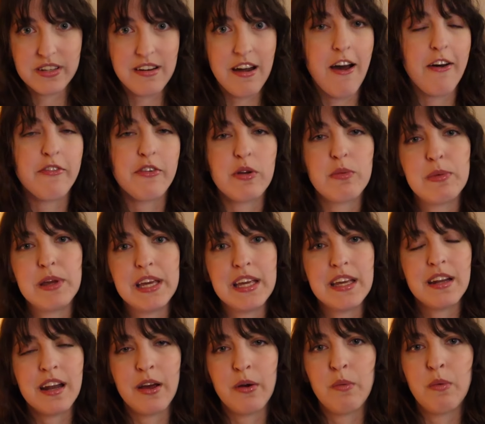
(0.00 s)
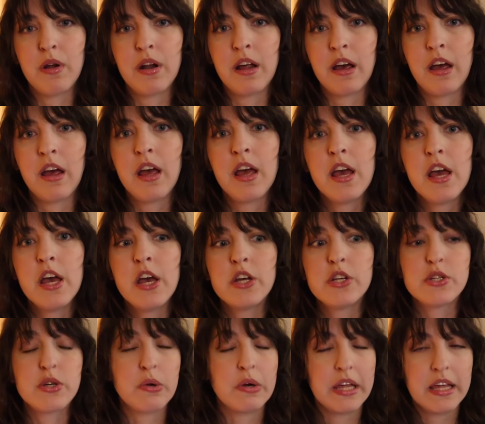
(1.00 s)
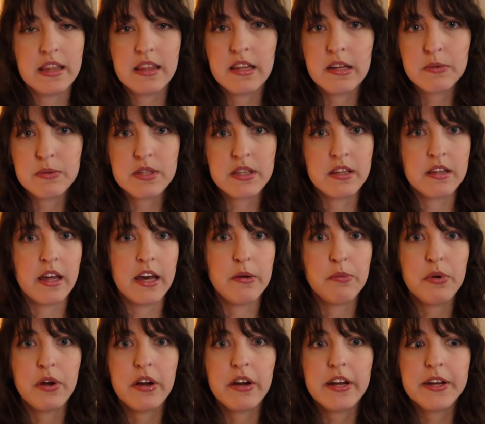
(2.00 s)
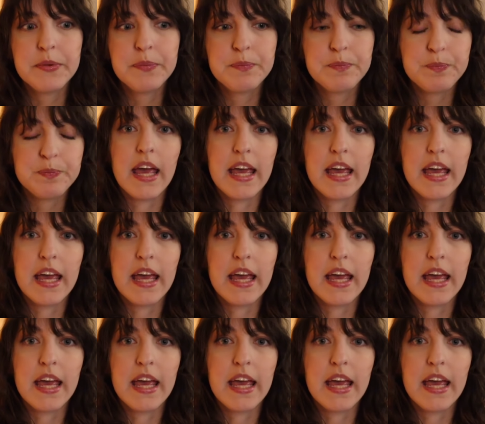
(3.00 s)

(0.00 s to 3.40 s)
not for me and I want to donate them to the library.